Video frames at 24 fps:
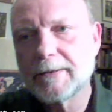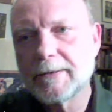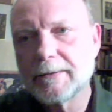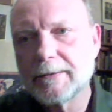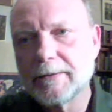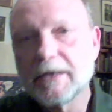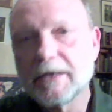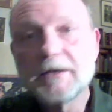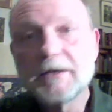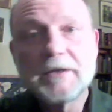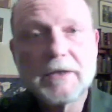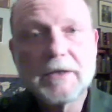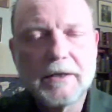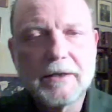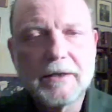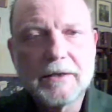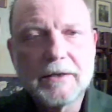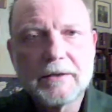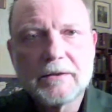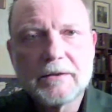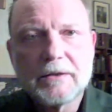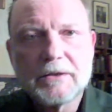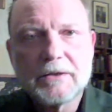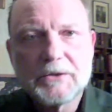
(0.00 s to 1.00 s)

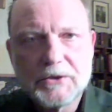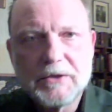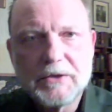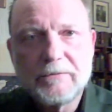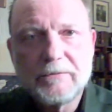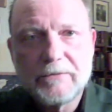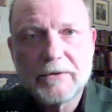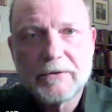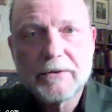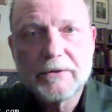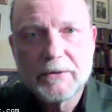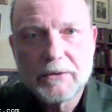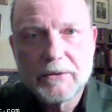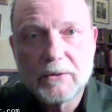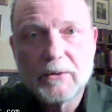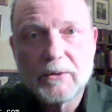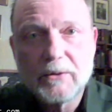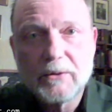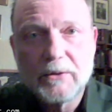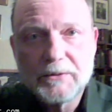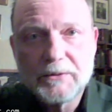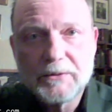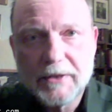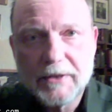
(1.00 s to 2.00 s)
indicating that she feared her
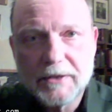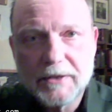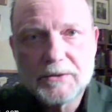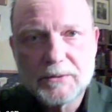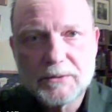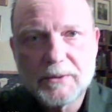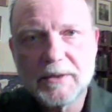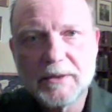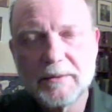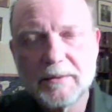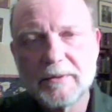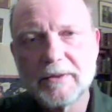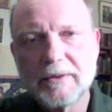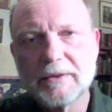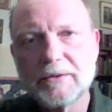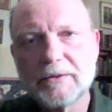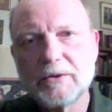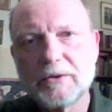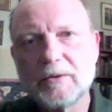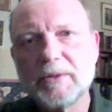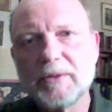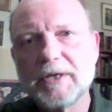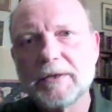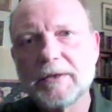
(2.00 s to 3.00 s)
own country
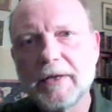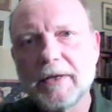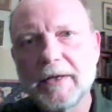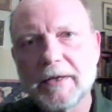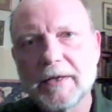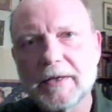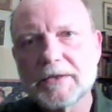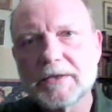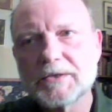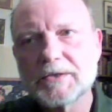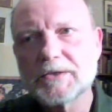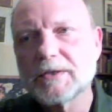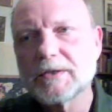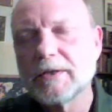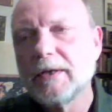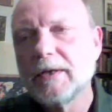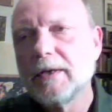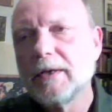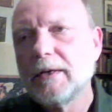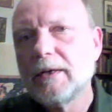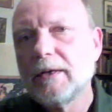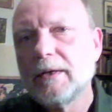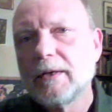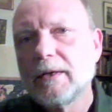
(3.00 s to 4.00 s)
could be next.
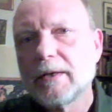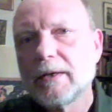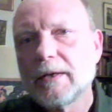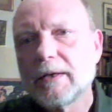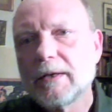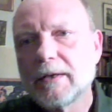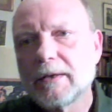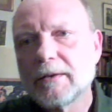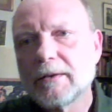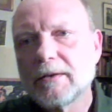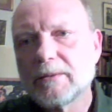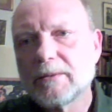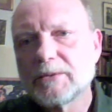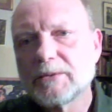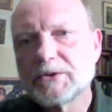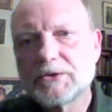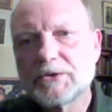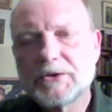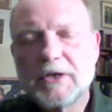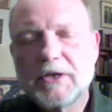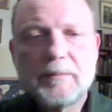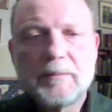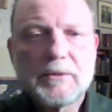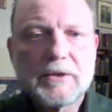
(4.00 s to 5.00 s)
And there was a
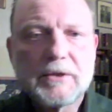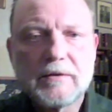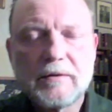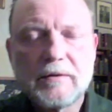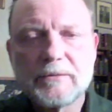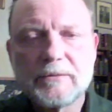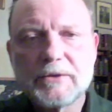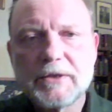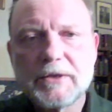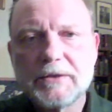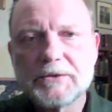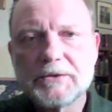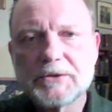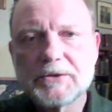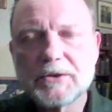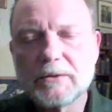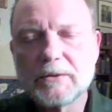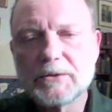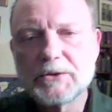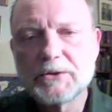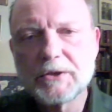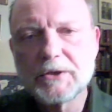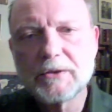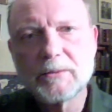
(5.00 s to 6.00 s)
statement a couple of days
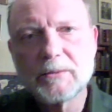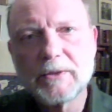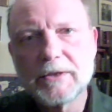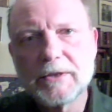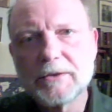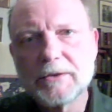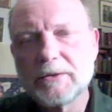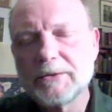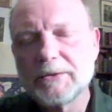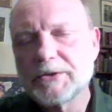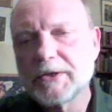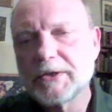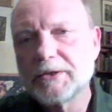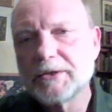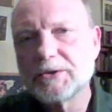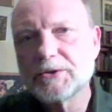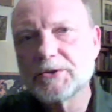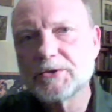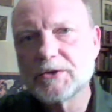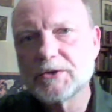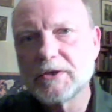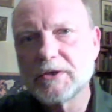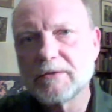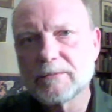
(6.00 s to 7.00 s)
ago in Xinhua News
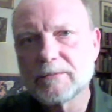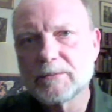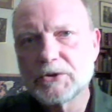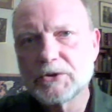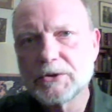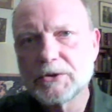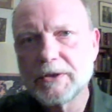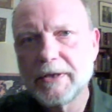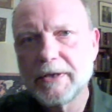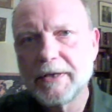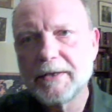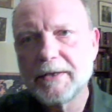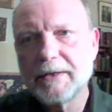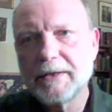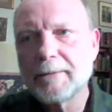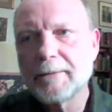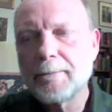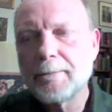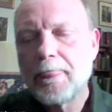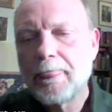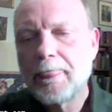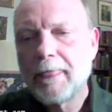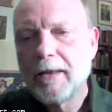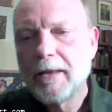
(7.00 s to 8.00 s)
Agency from
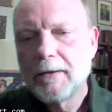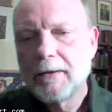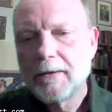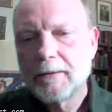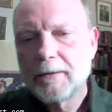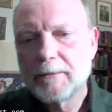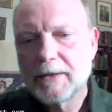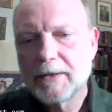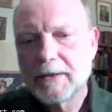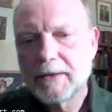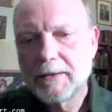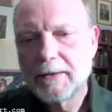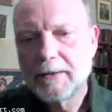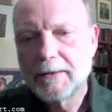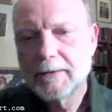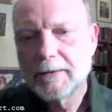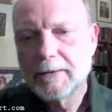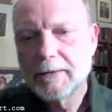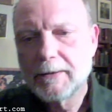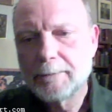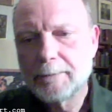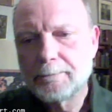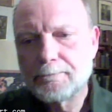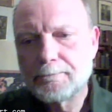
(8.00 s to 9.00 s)
China by,
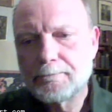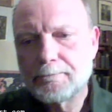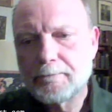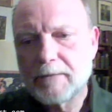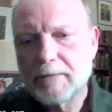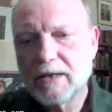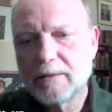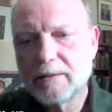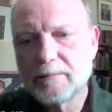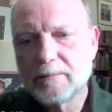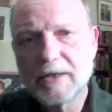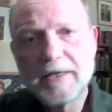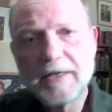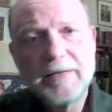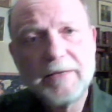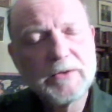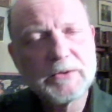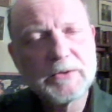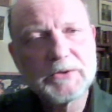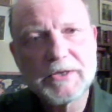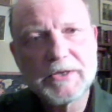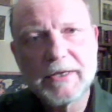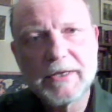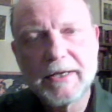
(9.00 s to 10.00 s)
I believe it
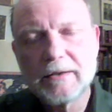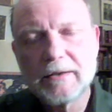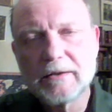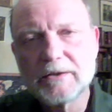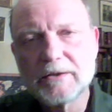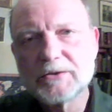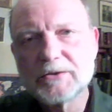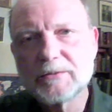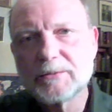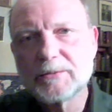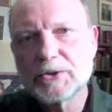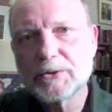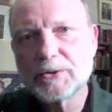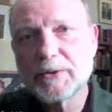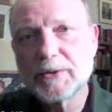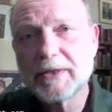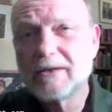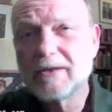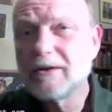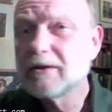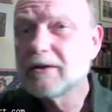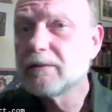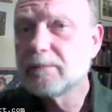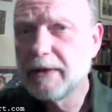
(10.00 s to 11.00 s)
was an analyst from Sri
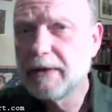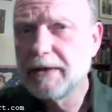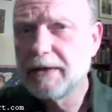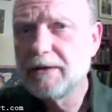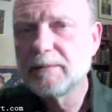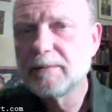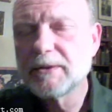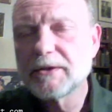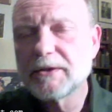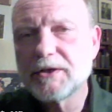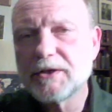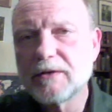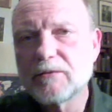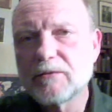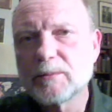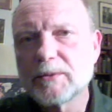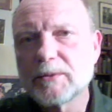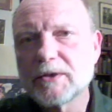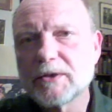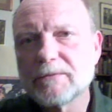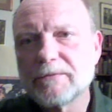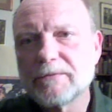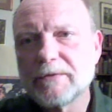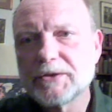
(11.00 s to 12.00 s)
Lanka, might have been a
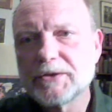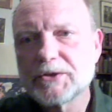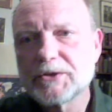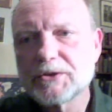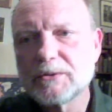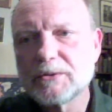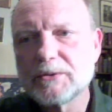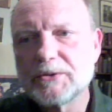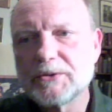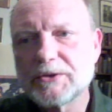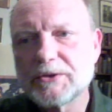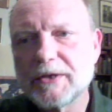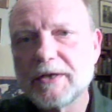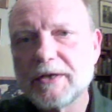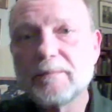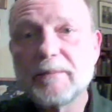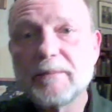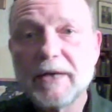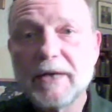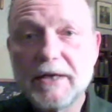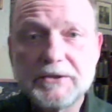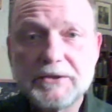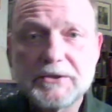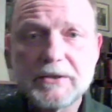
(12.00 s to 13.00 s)
government official, who stated
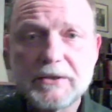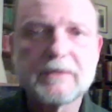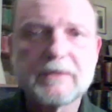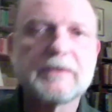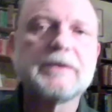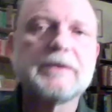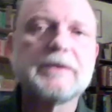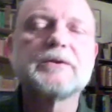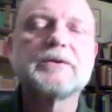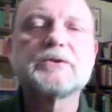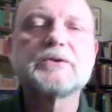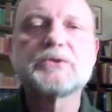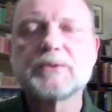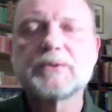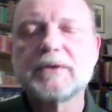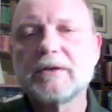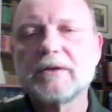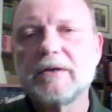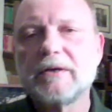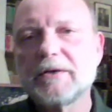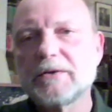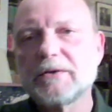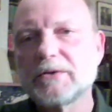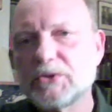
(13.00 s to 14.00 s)
basically that Sri
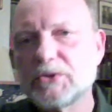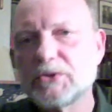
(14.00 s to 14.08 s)
Lanka is